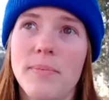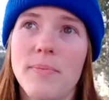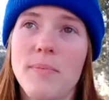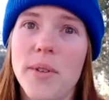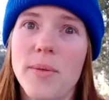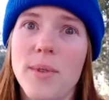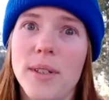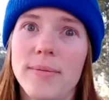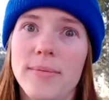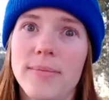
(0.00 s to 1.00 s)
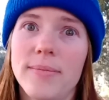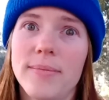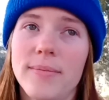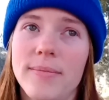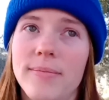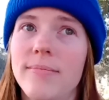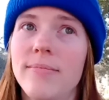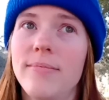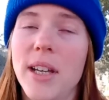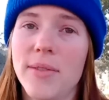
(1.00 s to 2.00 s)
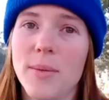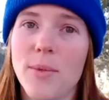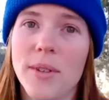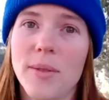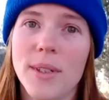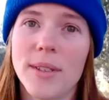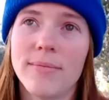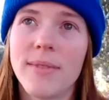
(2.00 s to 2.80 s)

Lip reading: more than one. Definitely more than one.